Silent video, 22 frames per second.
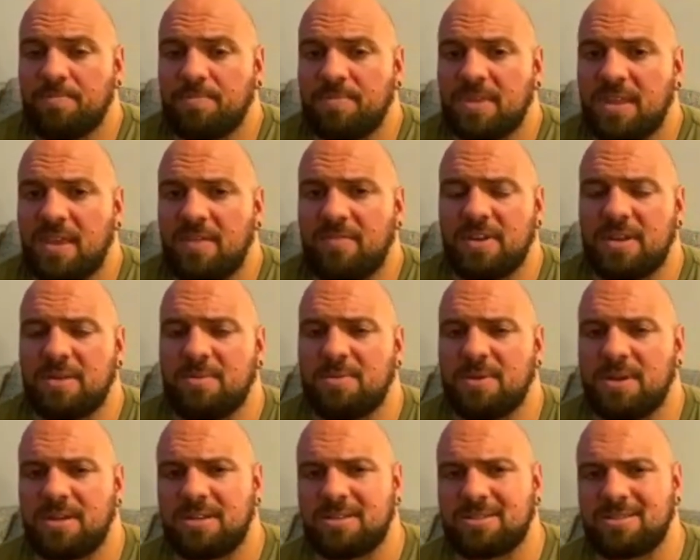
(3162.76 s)
if
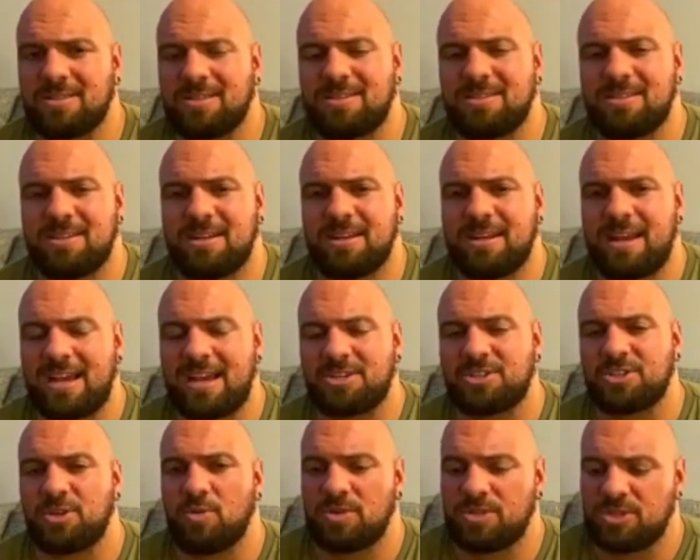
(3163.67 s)
anybody is listening and
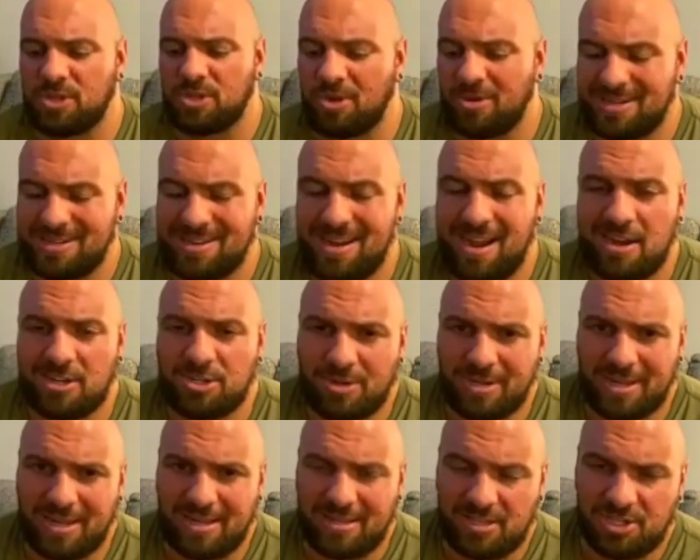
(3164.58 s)
actually wants to go to a
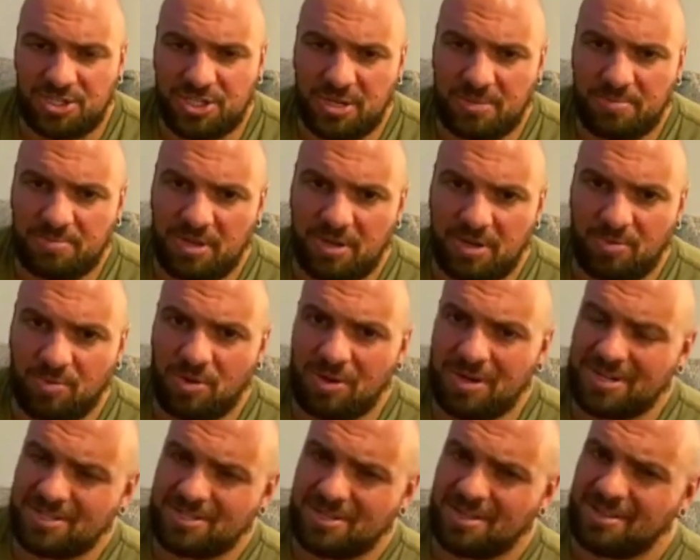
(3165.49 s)
doctor and get legit blood
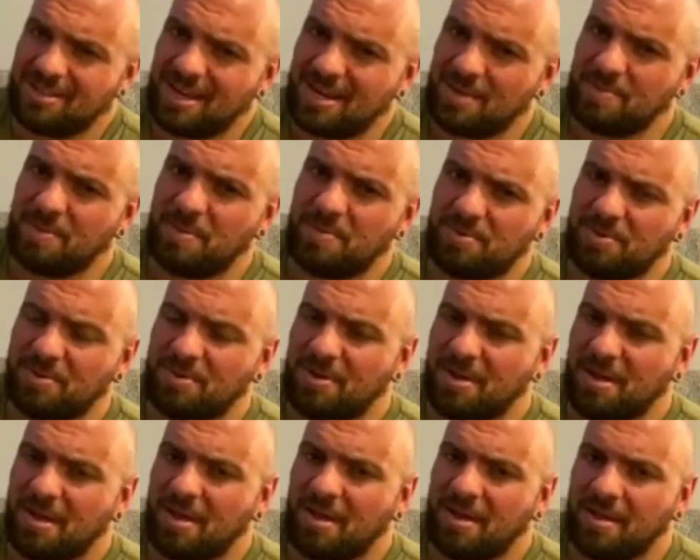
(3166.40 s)
work, because a lot of
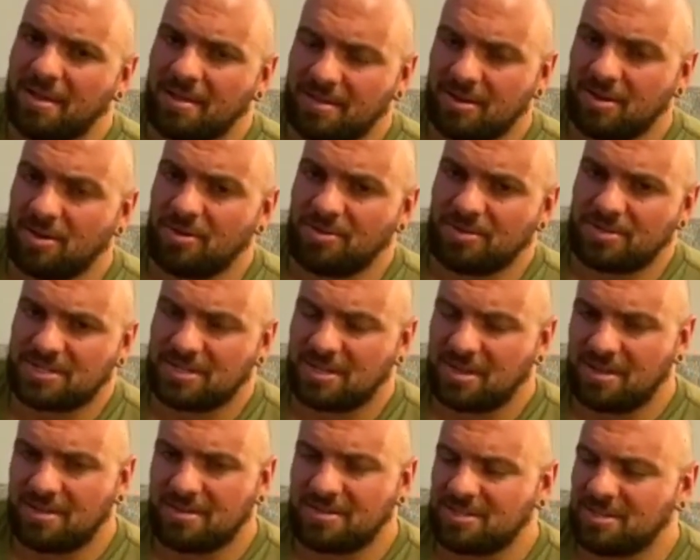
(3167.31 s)
people,
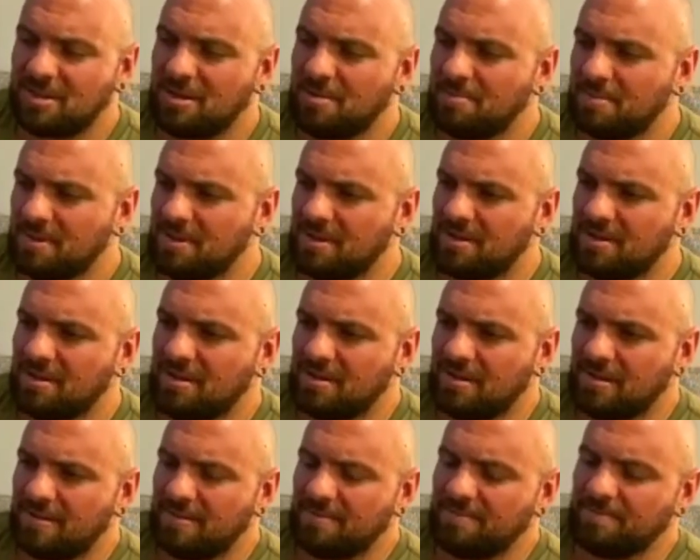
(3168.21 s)
some
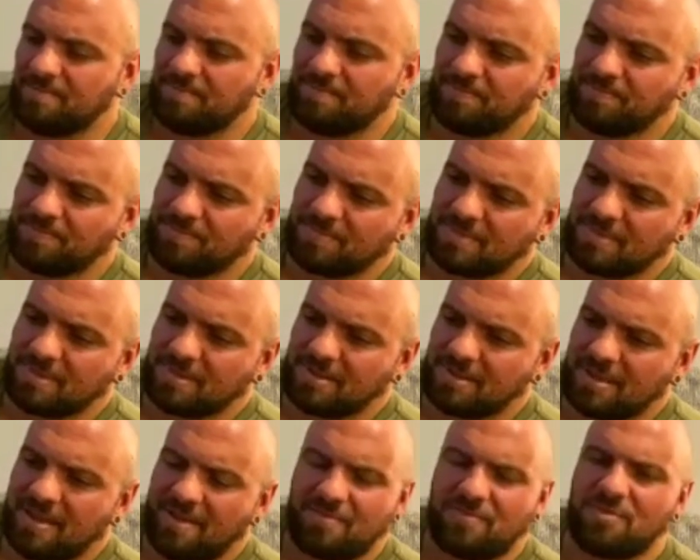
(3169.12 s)

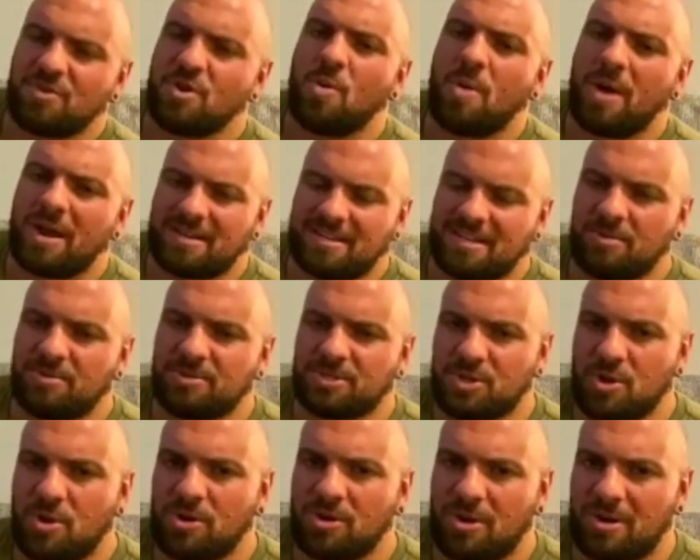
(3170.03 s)
have no idea what's
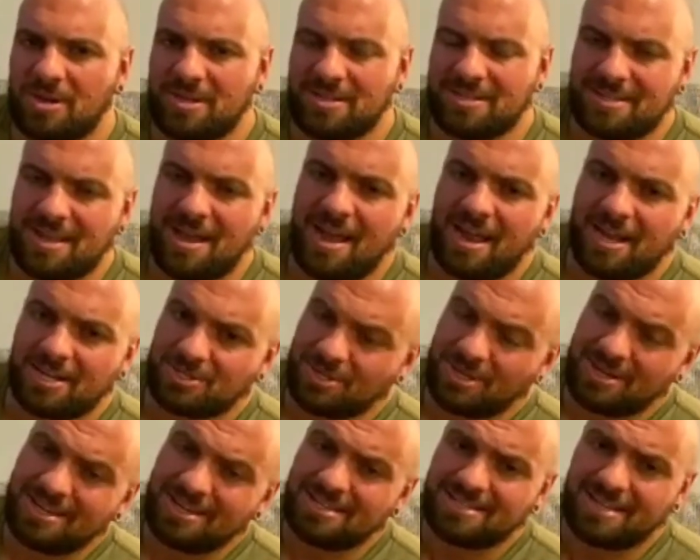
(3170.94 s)
going on inside. So
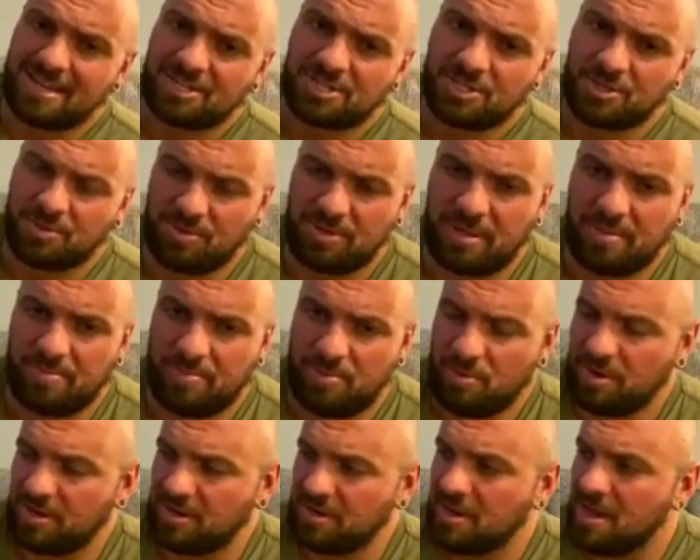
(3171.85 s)
that is actually really
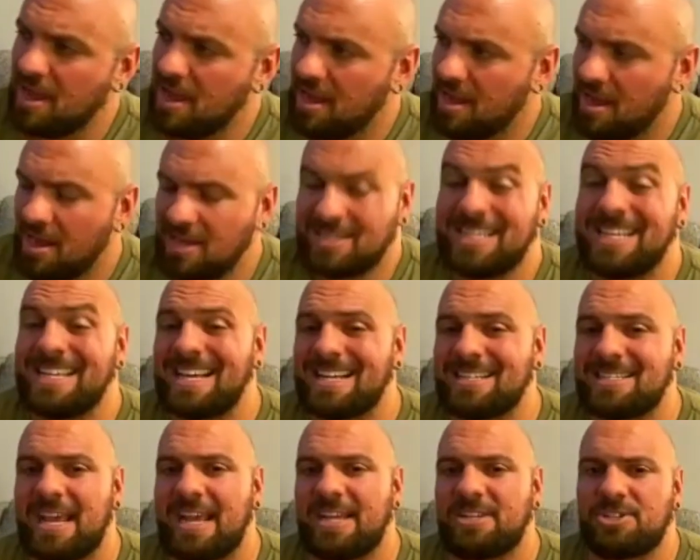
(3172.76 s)
important.
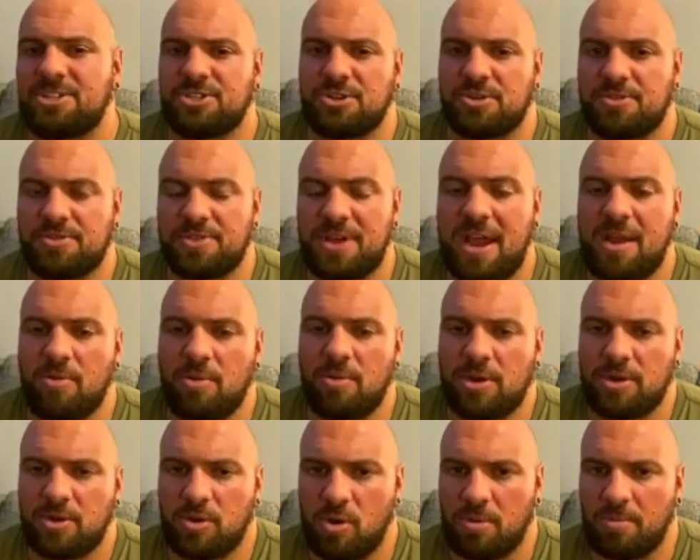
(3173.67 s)
TSH is your thyroid
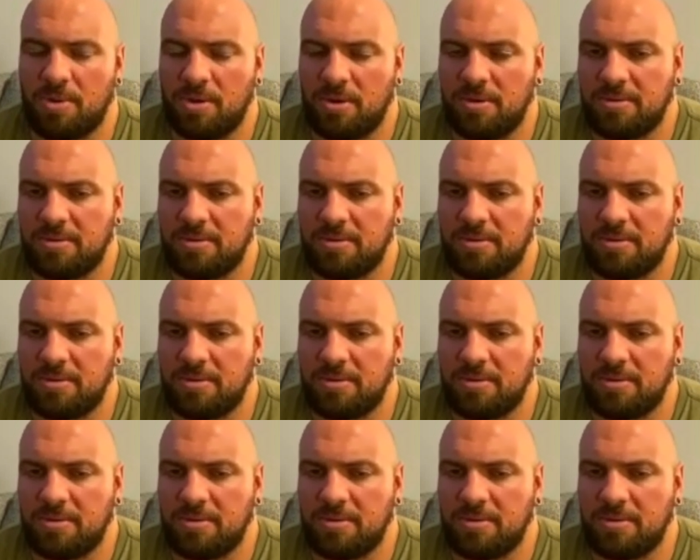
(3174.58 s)
hormone.